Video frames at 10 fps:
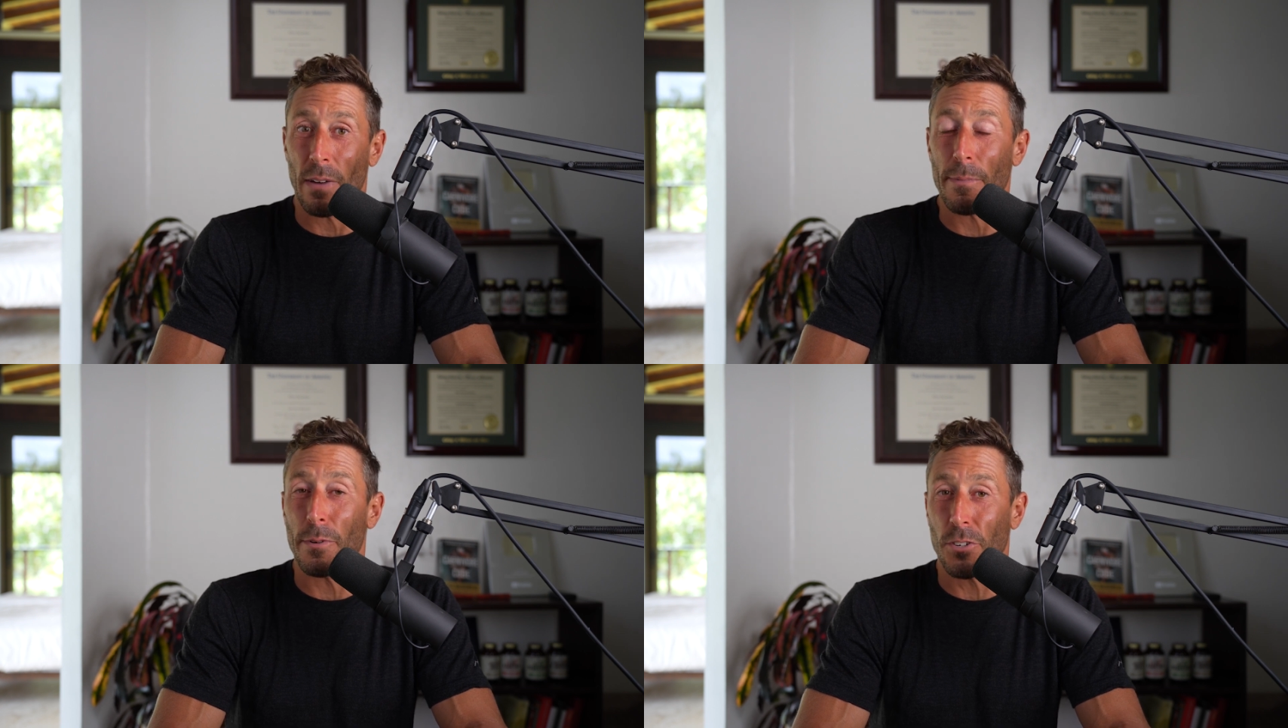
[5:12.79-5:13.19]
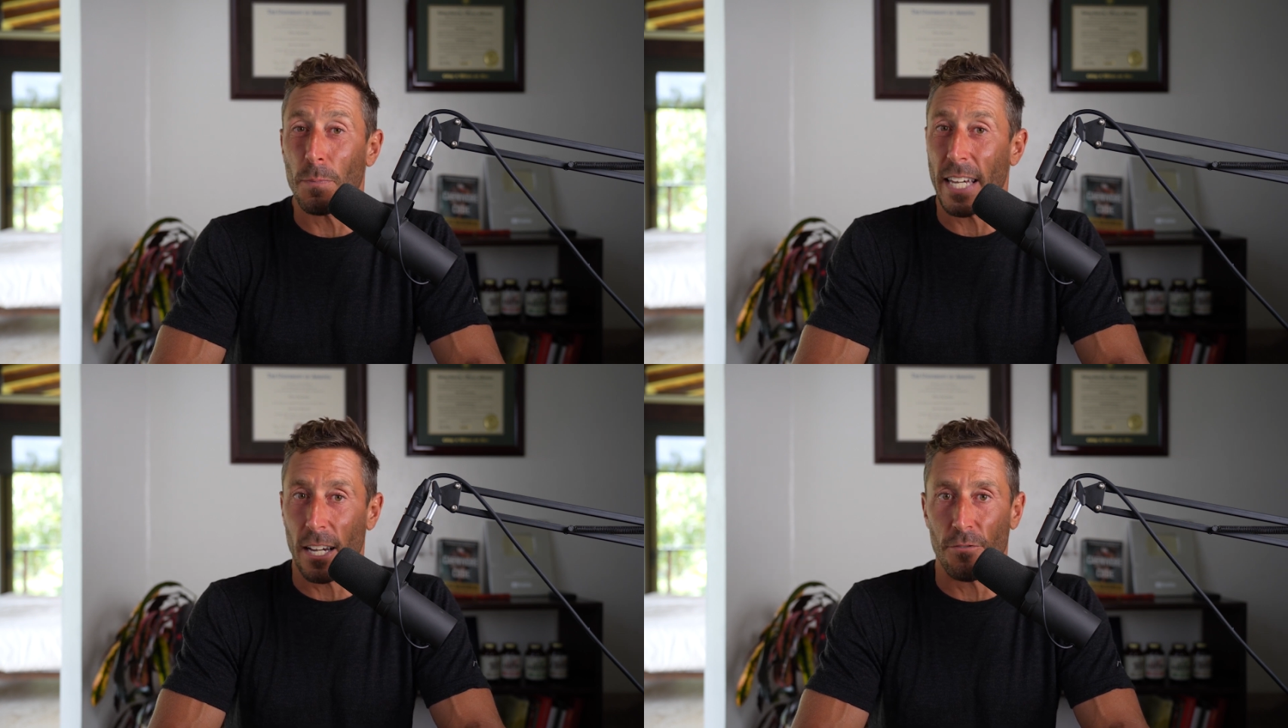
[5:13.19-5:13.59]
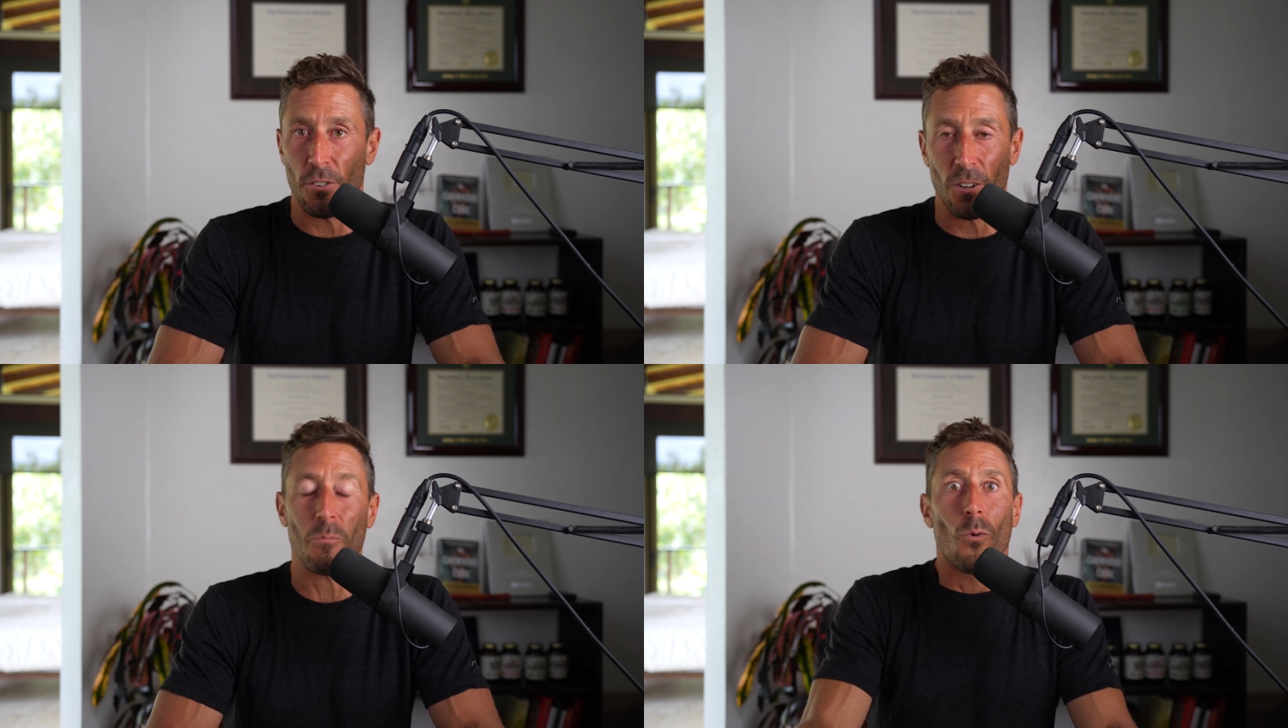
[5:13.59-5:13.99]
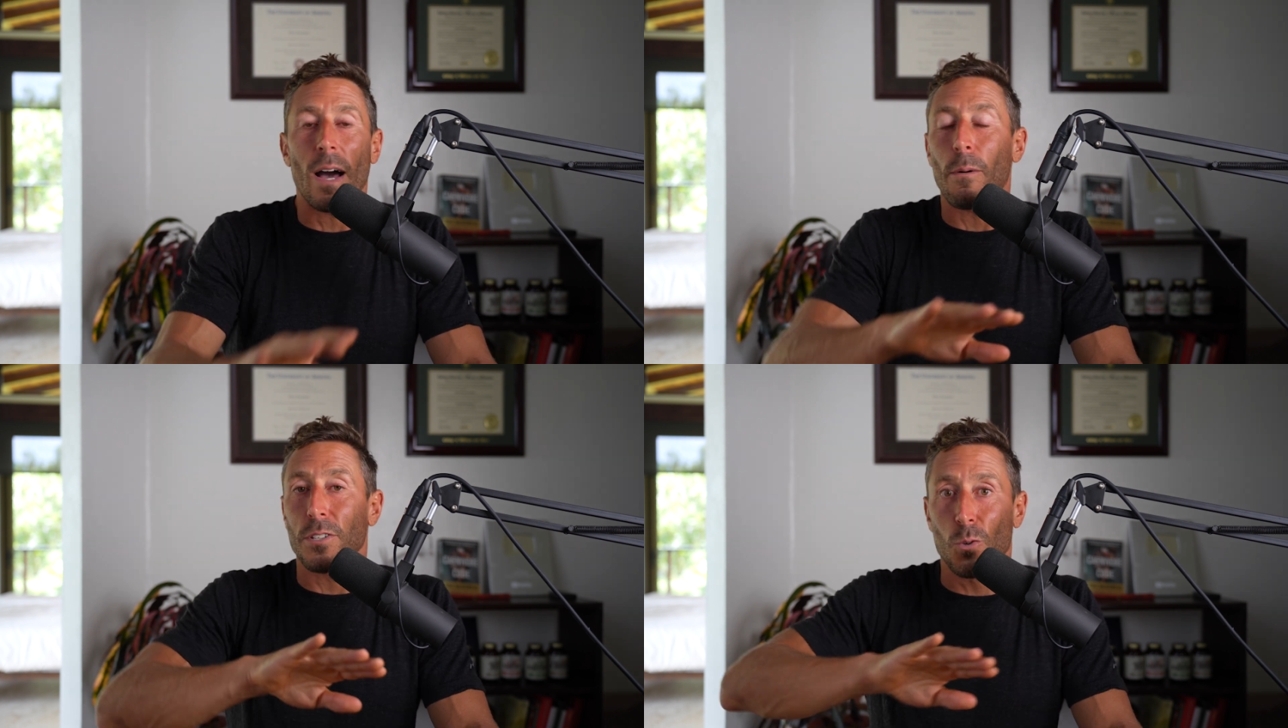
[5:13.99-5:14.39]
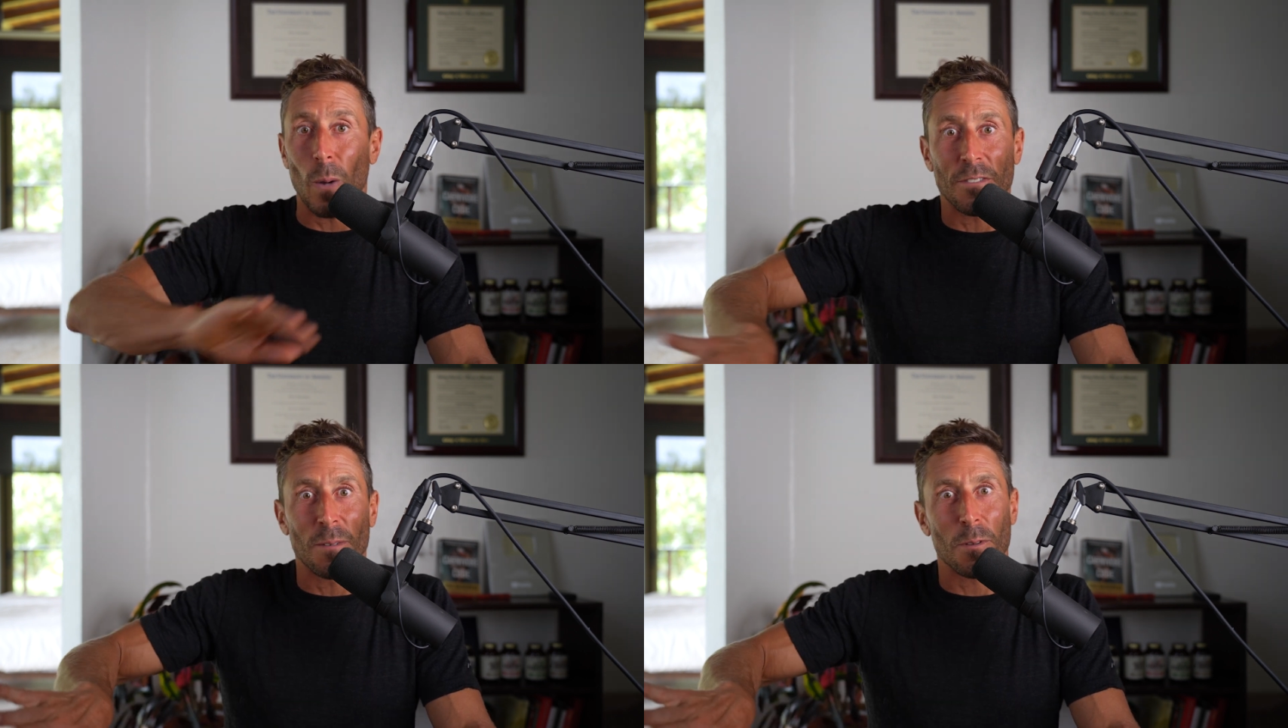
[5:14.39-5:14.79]
Maybe we should be careful. Well, that was
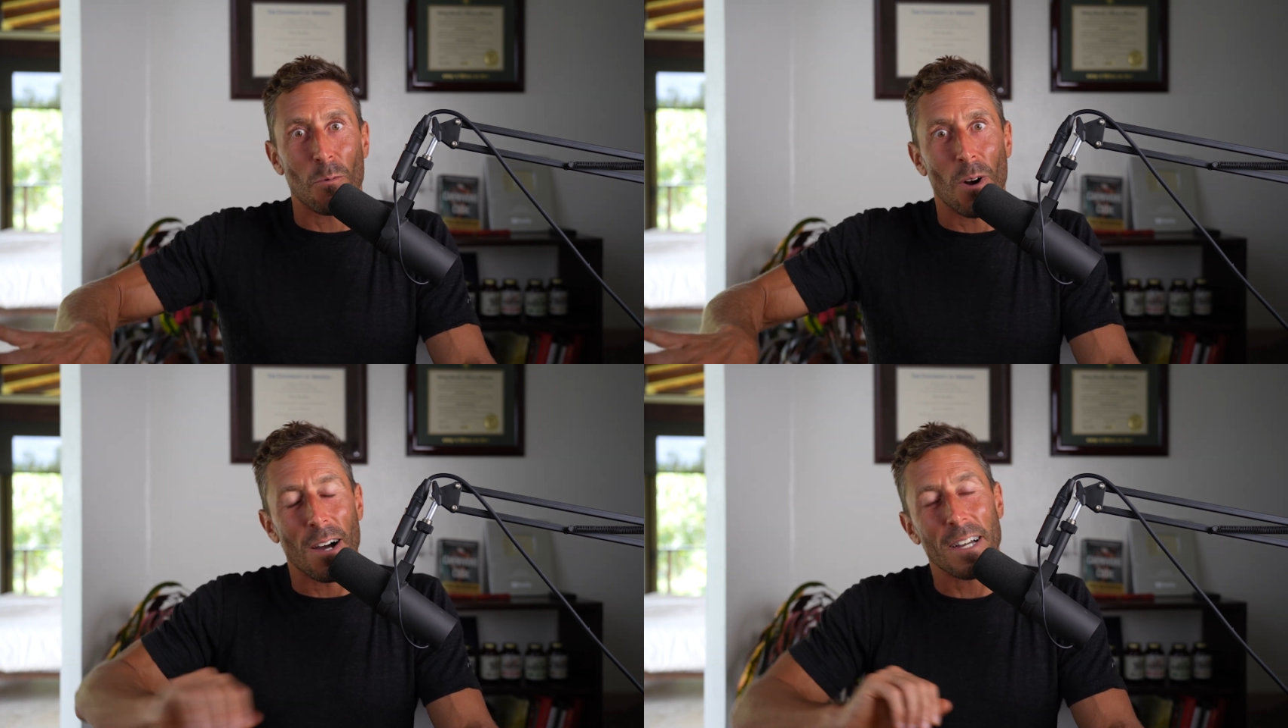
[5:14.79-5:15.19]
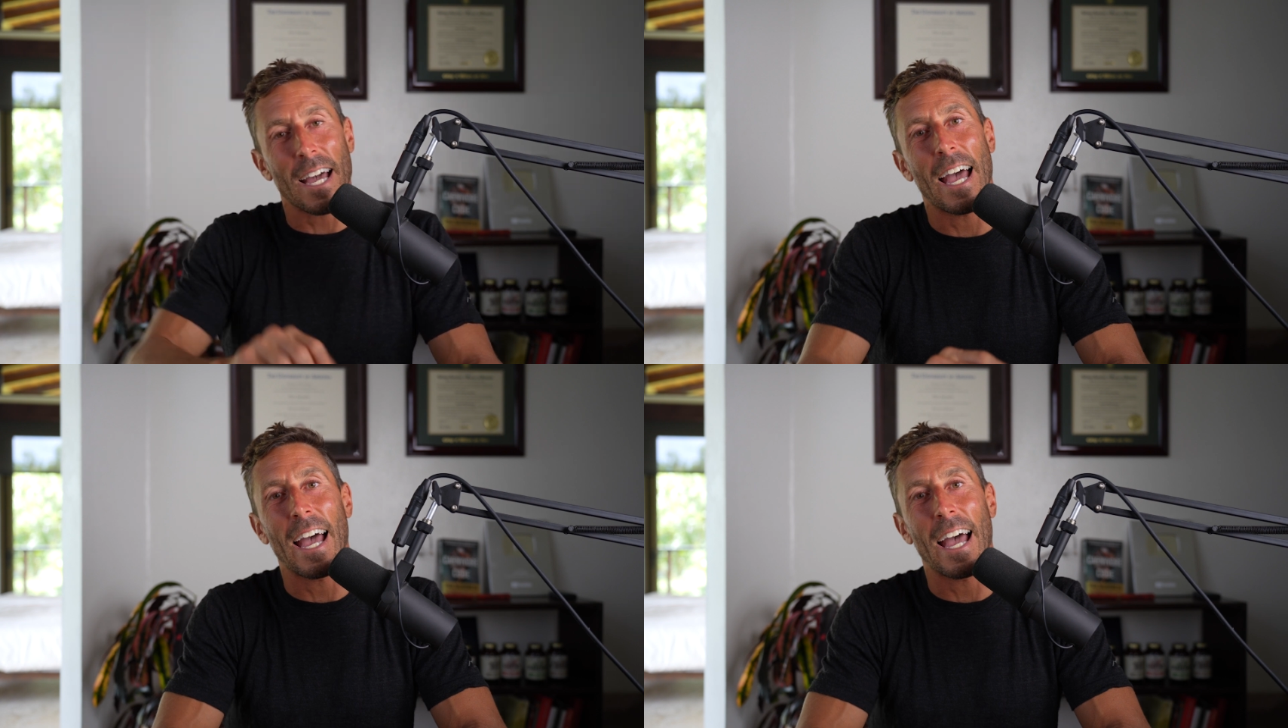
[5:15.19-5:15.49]
swept under the rug.